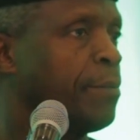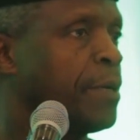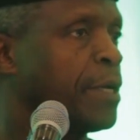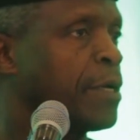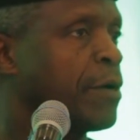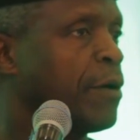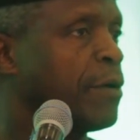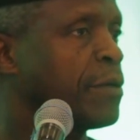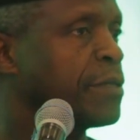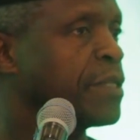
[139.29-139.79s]

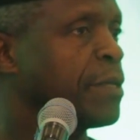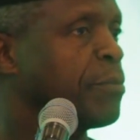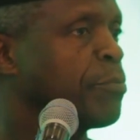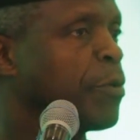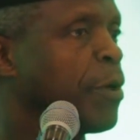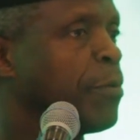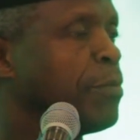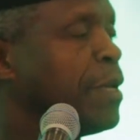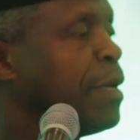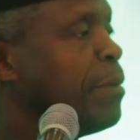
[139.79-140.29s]
because the
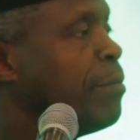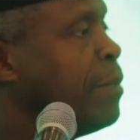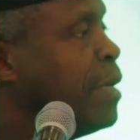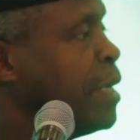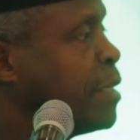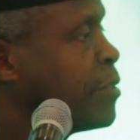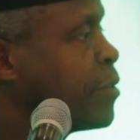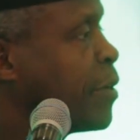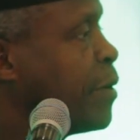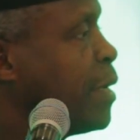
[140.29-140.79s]
problem
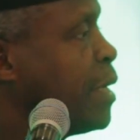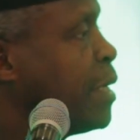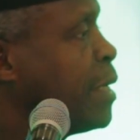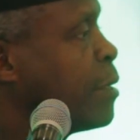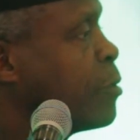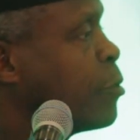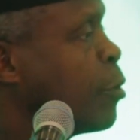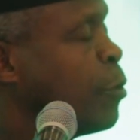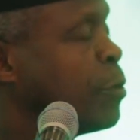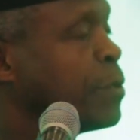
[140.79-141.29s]

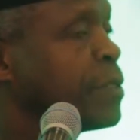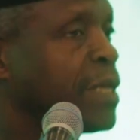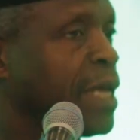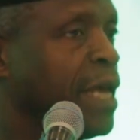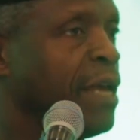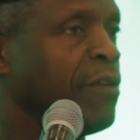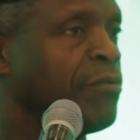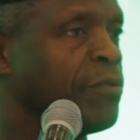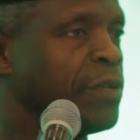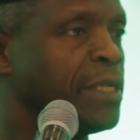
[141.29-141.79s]
literally grows
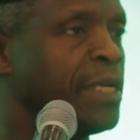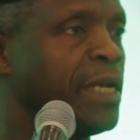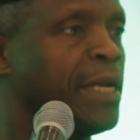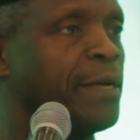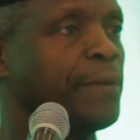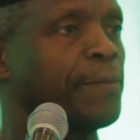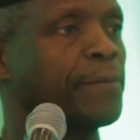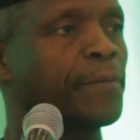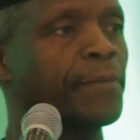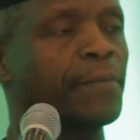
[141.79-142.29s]
every
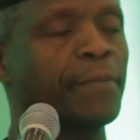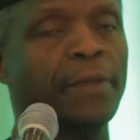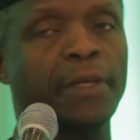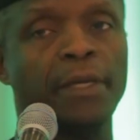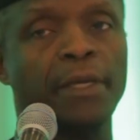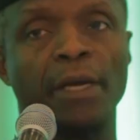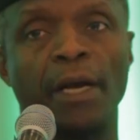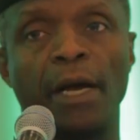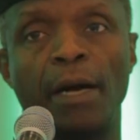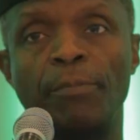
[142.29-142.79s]
day.
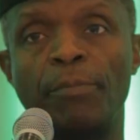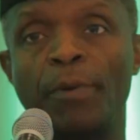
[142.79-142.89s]
Our